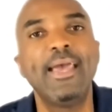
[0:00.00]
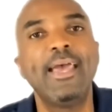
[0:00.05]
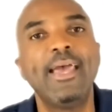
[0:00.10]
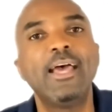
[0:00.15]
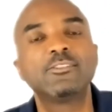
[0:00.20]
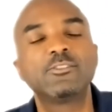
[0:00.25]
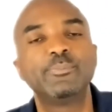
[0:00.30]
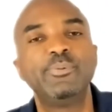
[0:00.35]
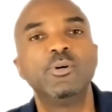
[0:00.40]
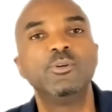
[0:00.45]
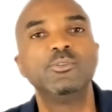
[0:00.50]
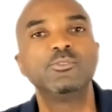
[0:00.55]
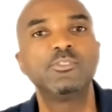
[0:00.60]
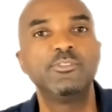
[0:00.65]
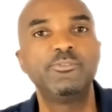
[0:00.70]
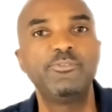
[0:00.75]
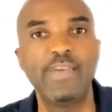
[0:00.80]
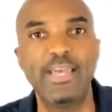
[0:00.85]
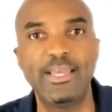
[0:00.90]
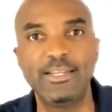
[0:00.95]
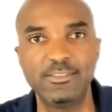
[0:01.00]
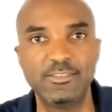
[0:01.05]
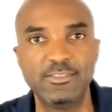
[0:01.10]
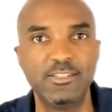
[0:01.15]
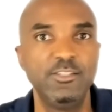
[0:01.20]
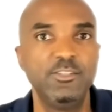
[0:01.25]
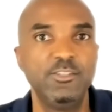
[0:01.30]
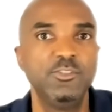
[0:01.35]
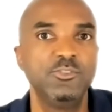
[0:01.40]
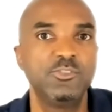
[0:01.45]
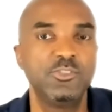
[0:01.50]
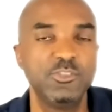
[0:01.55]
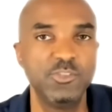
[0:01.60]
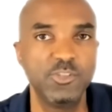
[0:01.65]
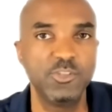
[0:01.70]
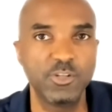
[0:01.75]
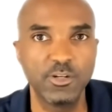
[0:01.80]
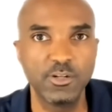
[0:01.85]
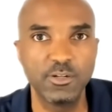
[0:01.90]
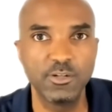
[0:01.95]
as opposed to fantasy, using
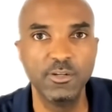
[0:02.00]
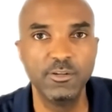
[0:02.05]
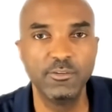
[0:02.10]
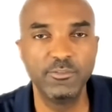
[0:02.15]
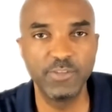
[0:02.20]
your